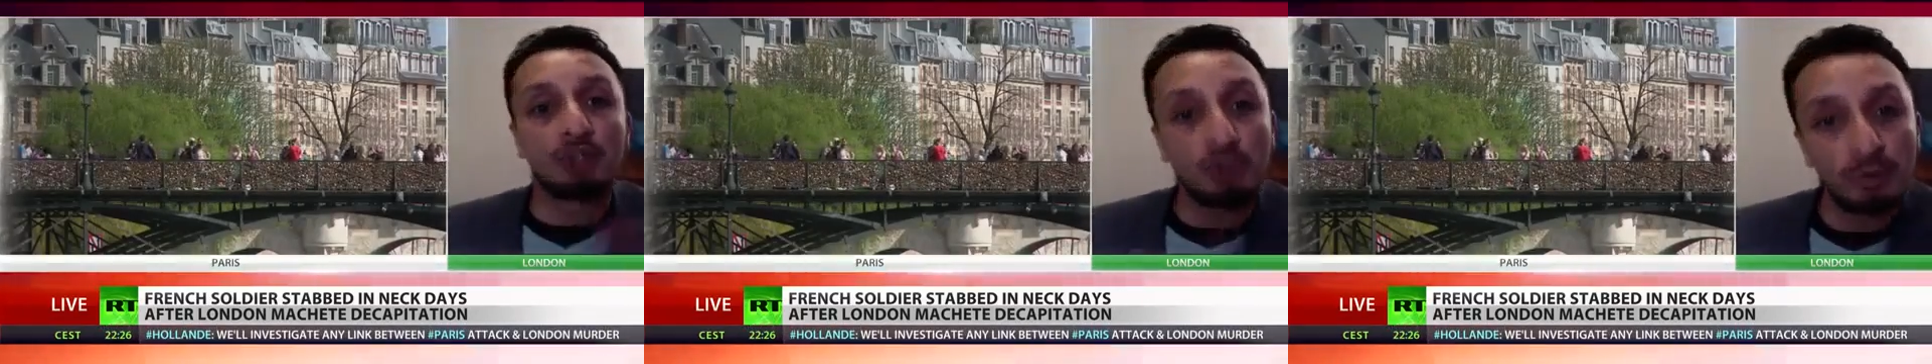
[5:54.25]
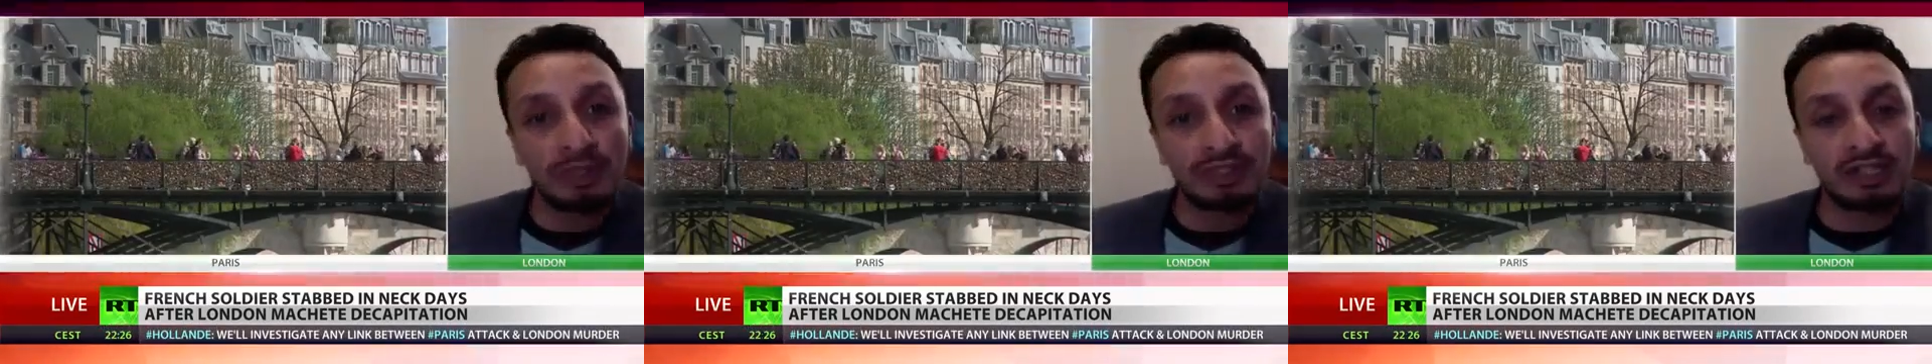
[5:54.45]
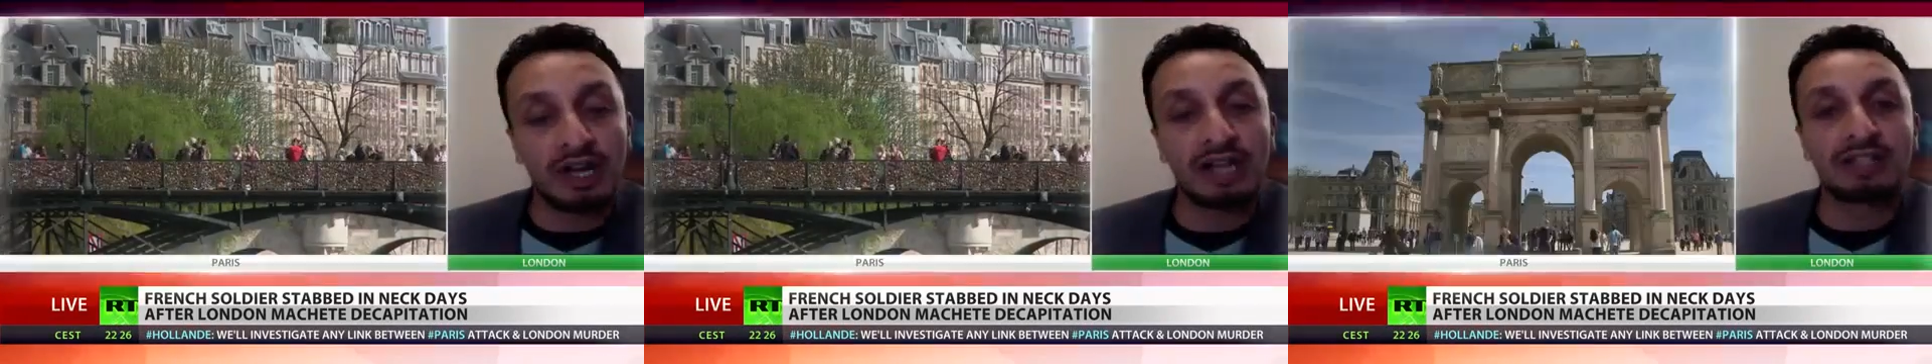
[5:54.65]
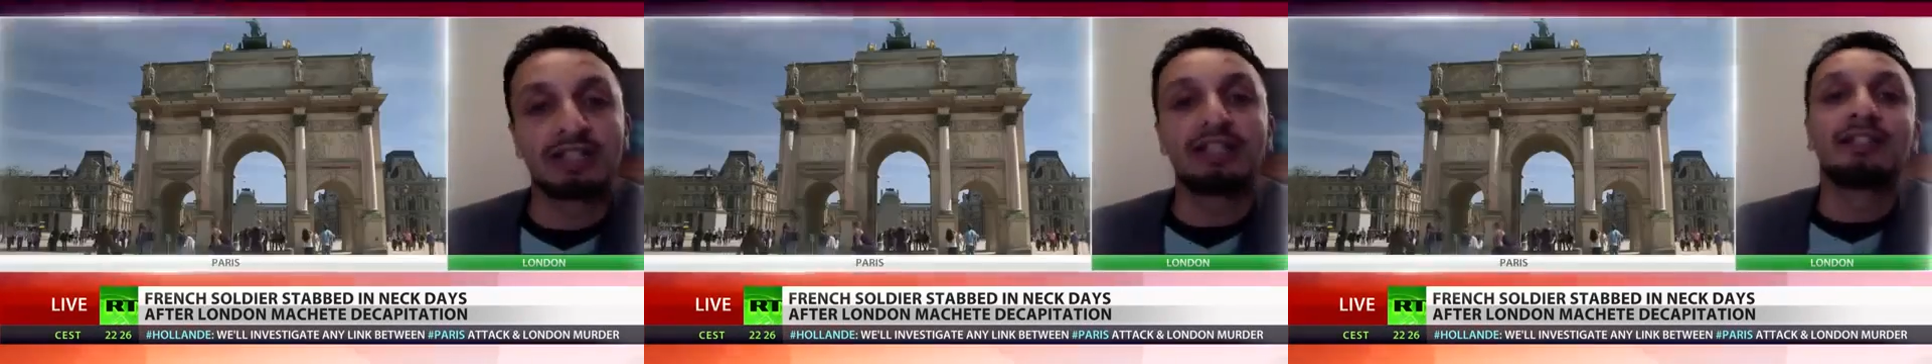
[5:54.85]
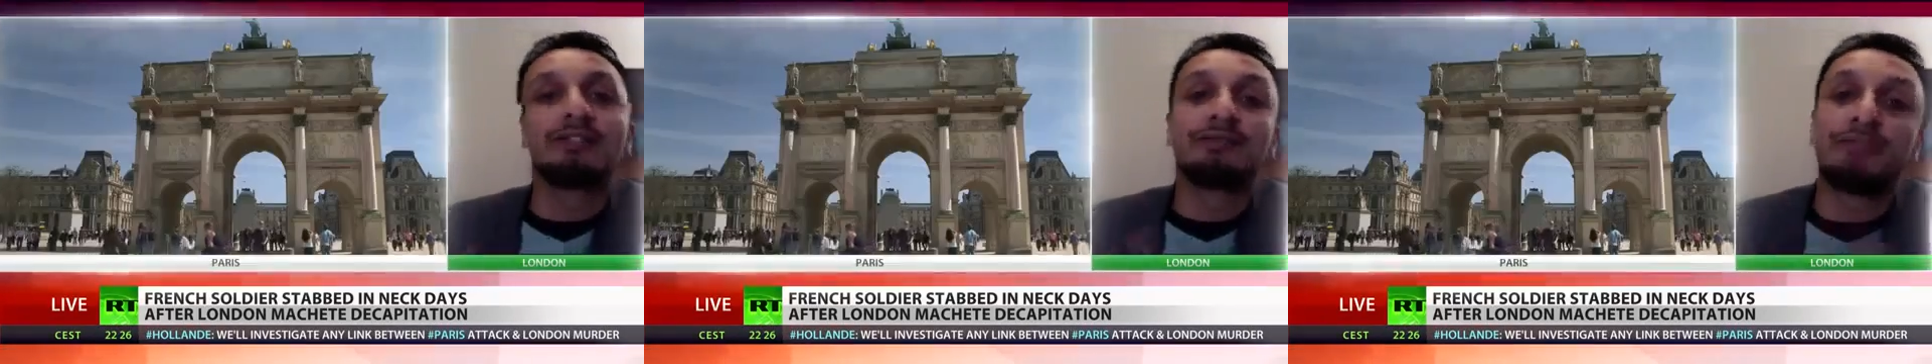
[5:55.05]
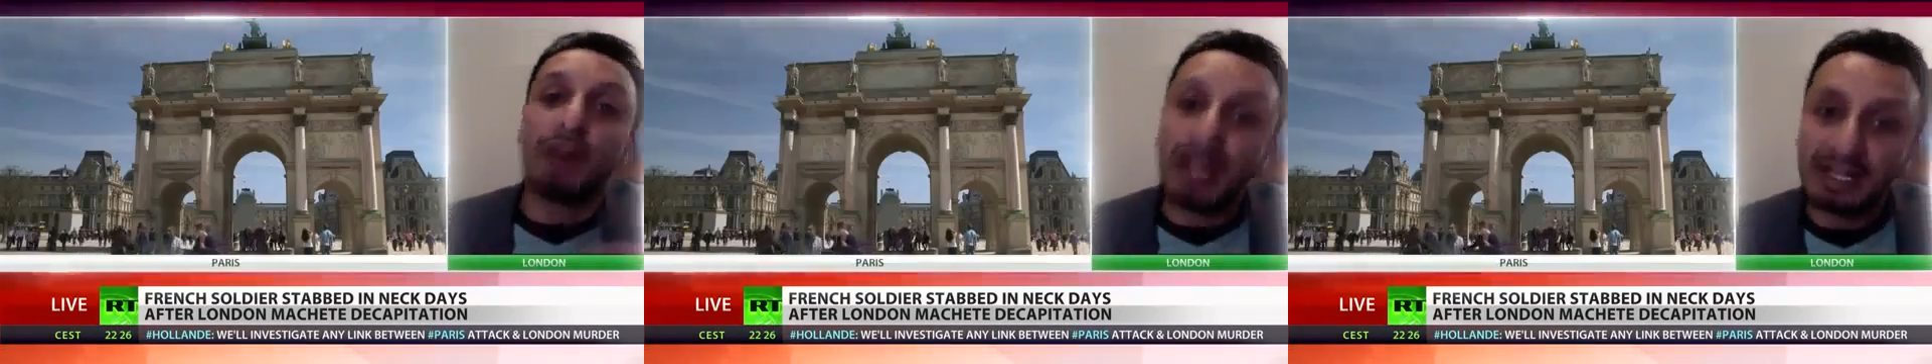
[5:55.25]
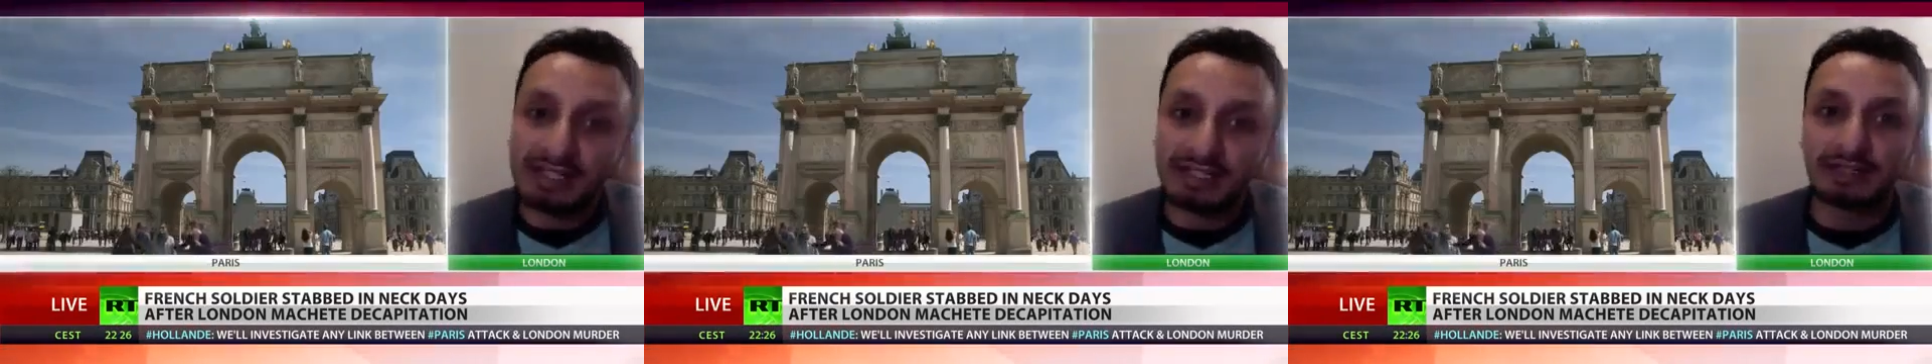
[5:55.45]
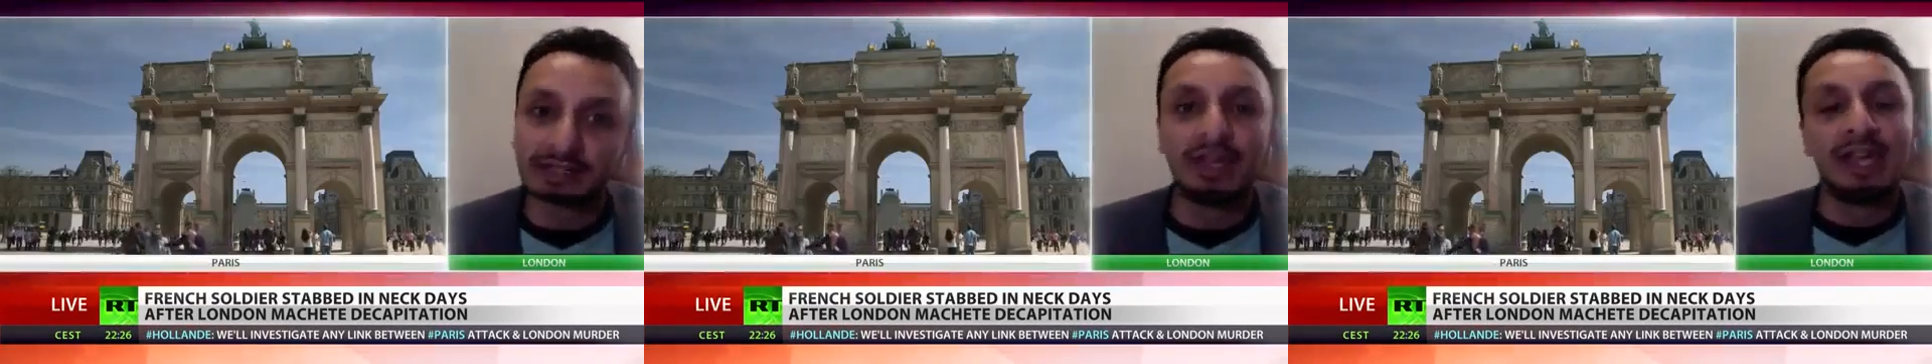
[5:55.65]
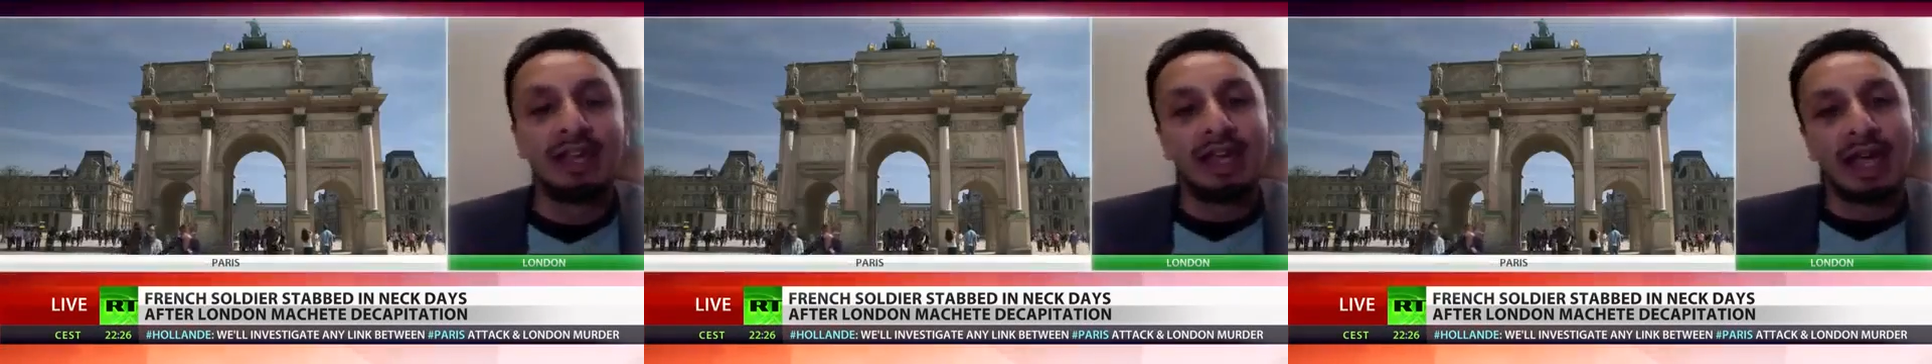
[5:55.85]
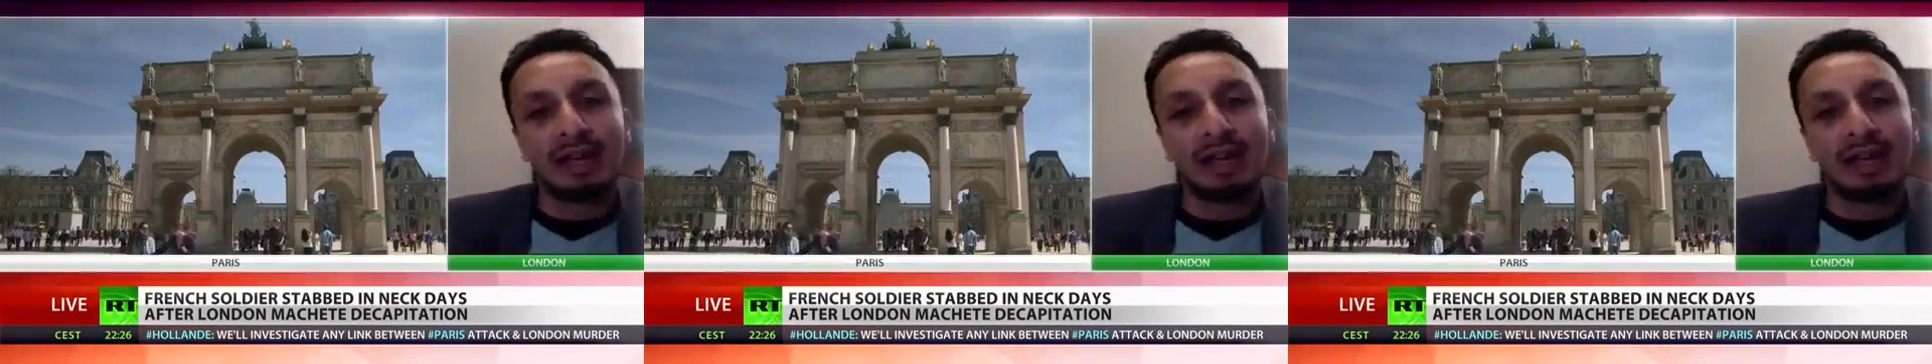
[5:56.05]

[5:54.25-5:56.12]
traumatizing, divisive,